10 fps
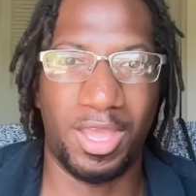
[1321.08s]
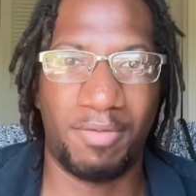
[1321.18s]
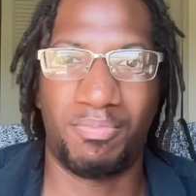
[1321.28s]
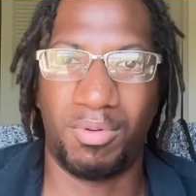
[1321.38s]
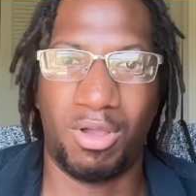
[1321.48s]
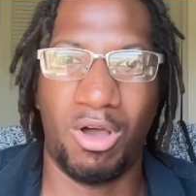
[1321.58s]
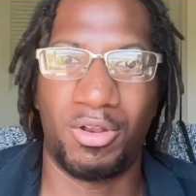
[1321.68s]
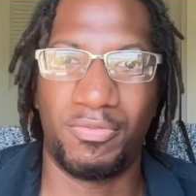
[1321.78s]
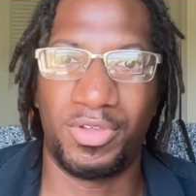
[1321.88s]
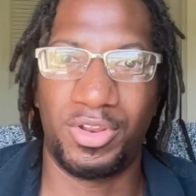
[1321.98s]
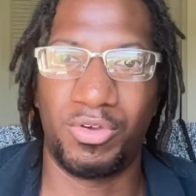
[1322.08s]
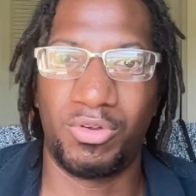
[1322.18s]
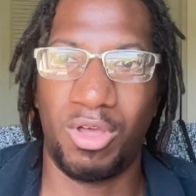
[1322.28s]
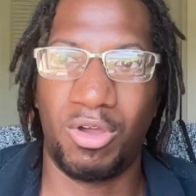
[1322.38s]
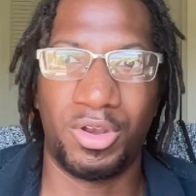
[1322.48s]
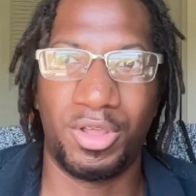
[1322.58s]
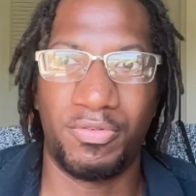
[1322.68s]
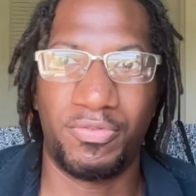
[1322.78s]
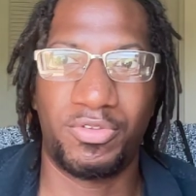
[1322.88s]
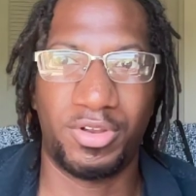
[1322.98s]
I've gone the video long
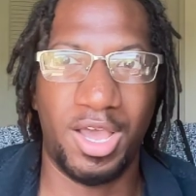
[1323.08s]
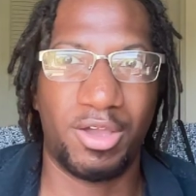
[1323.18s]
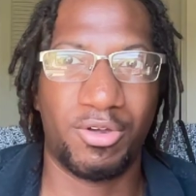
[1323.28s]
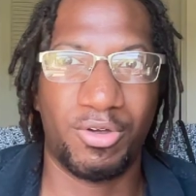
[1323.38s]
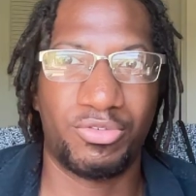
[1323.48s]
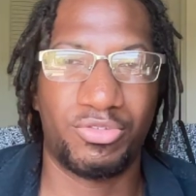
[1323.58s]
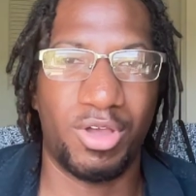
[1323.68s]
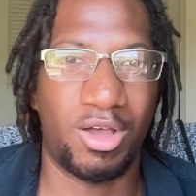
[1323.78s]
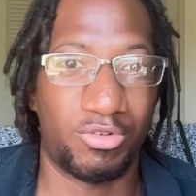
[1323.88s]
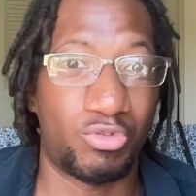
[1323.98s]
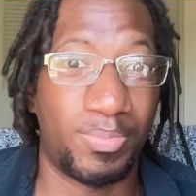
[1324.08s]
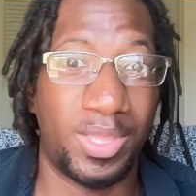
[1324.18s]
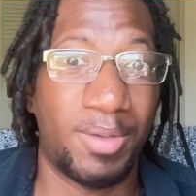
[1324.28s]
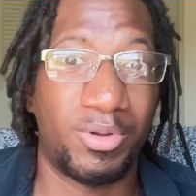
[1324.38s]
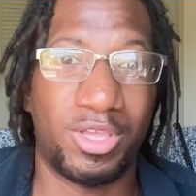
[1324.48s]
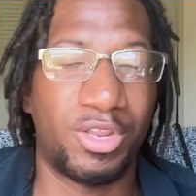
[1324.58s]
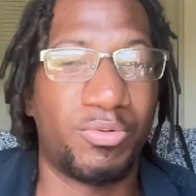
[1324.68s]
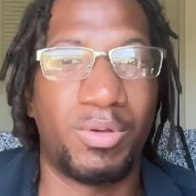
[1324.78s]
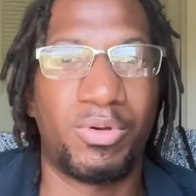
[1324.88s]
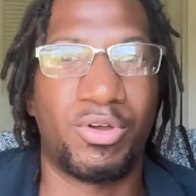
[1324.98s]
enough to not curse, to be able to get
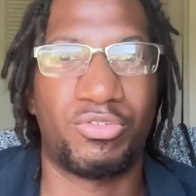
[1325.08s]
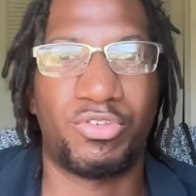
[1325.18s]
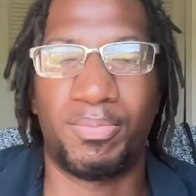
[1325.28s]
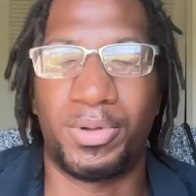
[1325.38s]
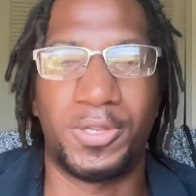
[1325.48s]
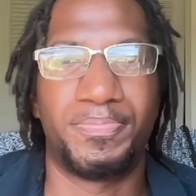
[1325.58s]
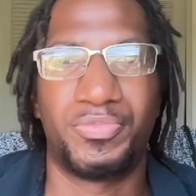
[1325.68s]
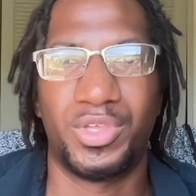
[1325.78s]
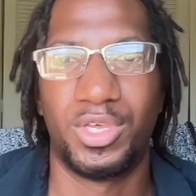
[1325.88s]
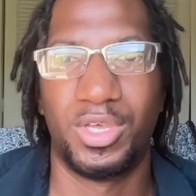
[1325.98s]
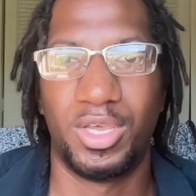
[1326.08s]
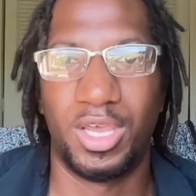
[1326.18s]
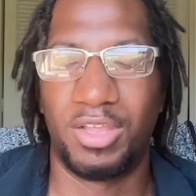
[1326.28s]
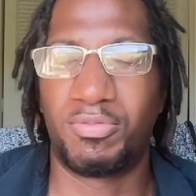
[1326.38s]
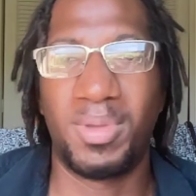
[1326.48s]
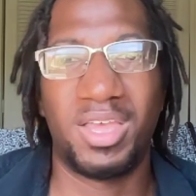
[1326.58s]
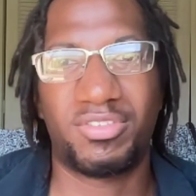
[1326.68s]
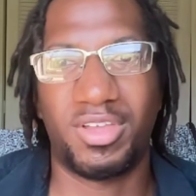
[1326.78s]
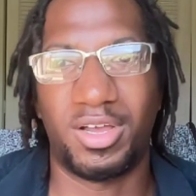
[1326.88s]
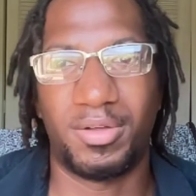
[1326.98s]
away with cursing, but it's
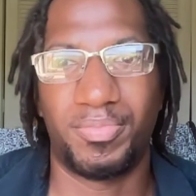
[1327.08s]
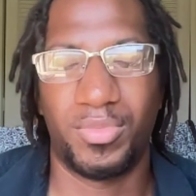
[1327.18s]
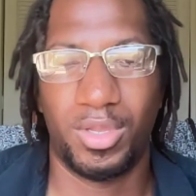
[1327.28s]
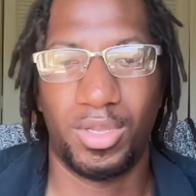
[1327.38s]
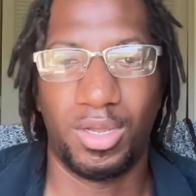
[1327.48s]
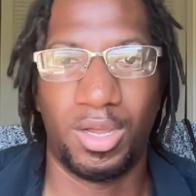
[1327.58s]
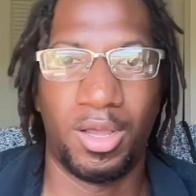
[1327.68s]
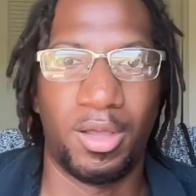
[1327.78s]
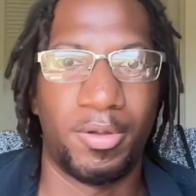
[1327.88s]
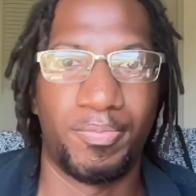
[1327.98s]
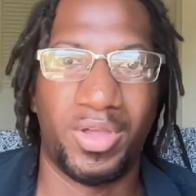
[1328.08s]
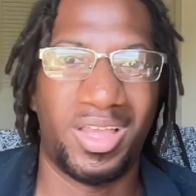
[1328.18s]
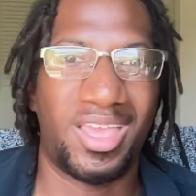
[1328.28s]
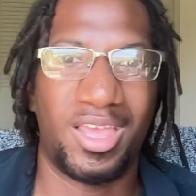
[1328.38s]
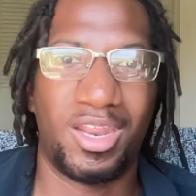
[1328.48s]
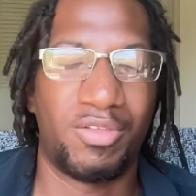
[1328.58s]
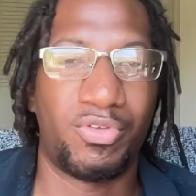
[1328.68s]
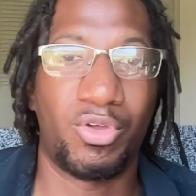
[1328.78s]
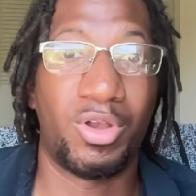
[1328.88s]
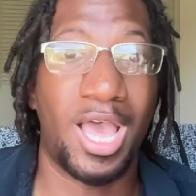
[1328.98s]
messed up. Again, if
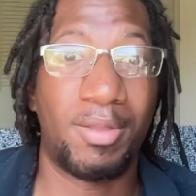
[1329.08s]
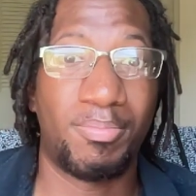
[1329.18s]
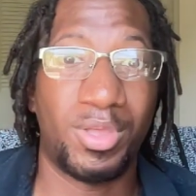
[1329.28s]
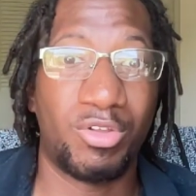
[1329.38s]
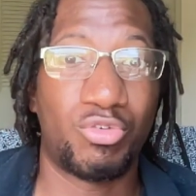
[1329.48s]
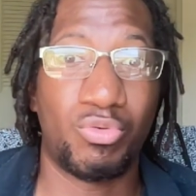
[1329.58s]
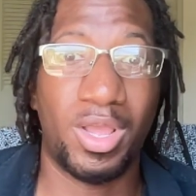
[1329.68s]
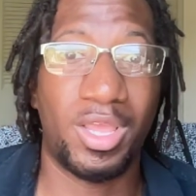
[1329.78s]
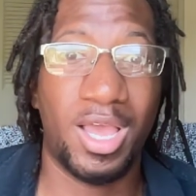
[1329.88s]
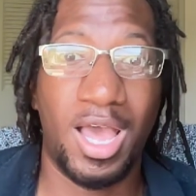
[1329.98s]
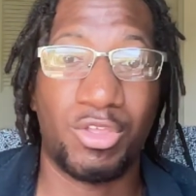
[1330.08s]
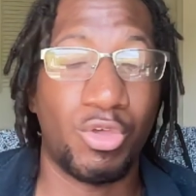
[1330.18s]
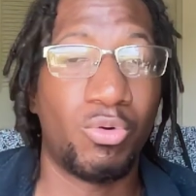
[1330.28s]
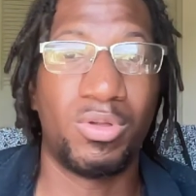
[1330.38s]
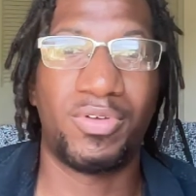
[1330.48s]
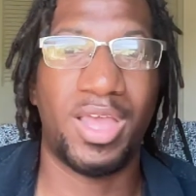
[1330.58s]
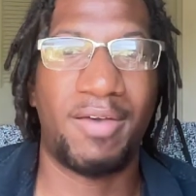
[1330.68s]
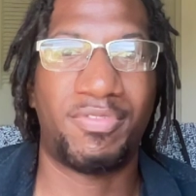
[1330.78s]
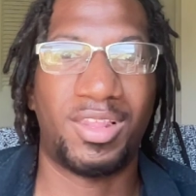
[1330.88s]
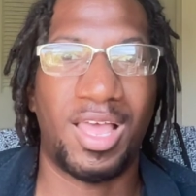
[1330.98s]
you're not a big two-way guy, you don't even
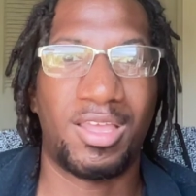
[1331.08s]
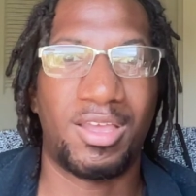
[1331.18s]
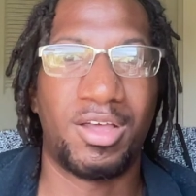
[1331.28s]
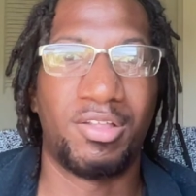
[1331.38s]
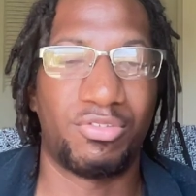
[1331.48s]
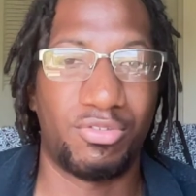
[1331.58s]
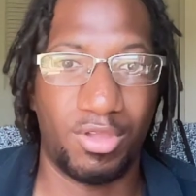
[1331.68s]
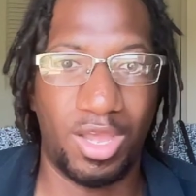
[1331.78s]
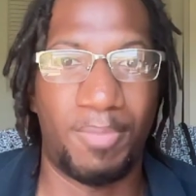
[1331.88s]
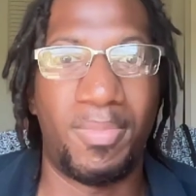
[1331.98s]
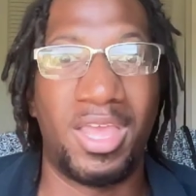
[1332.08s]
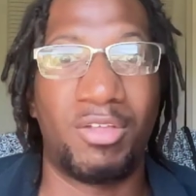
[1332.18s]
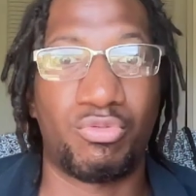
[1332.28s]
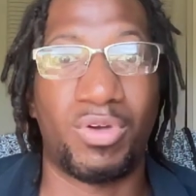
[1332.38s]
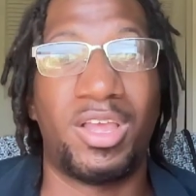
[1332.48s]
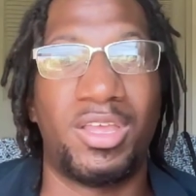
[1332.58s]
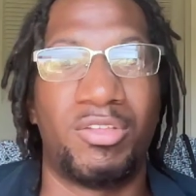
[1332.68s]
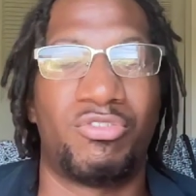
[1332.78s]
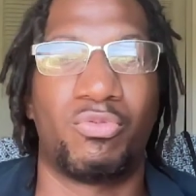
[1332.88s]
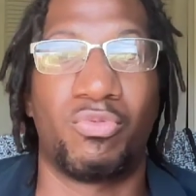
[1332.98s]
have to like guns. A man's
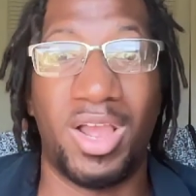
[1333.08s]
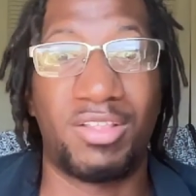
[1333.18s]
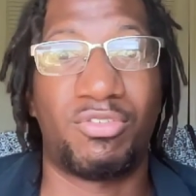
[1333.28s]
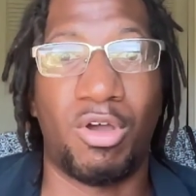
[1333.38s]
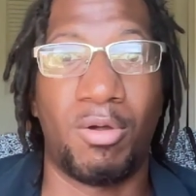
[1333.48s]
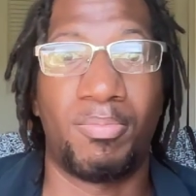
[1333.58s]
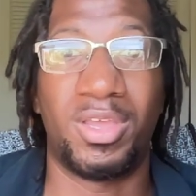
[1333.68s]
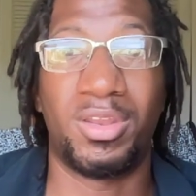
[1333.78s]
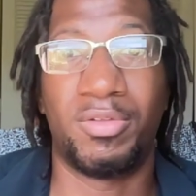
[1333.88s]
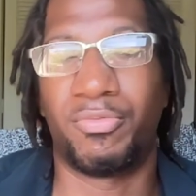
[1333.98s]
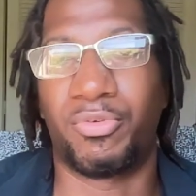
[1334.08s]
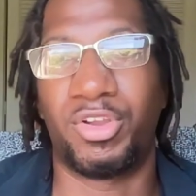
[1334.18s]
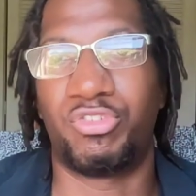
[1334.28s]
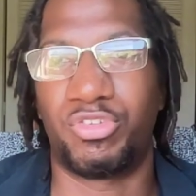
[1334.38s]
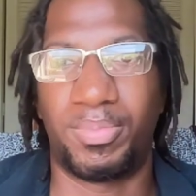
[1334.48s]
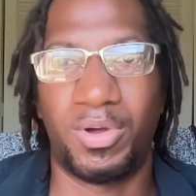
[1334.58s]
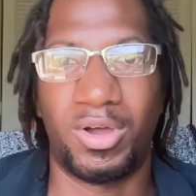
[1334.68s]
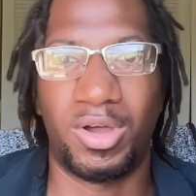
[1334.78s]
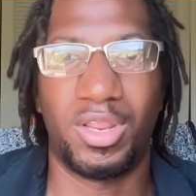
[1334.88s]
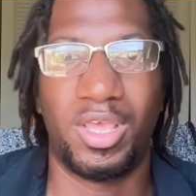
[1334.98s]
its rights are being infringed
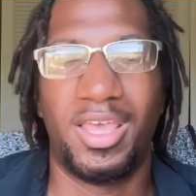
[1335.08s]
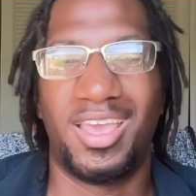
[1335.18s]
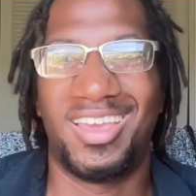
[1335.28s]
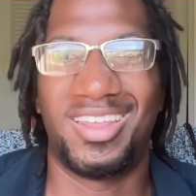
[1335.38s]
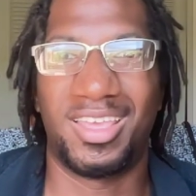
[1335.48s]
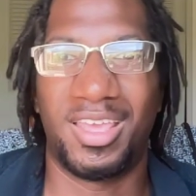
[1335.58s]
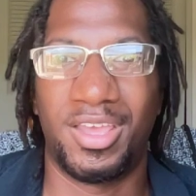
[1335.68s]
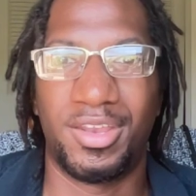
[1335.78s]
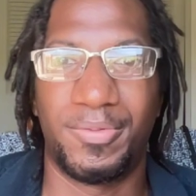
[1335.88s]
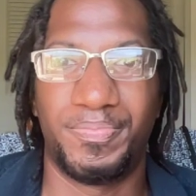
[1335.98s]
upon. And again,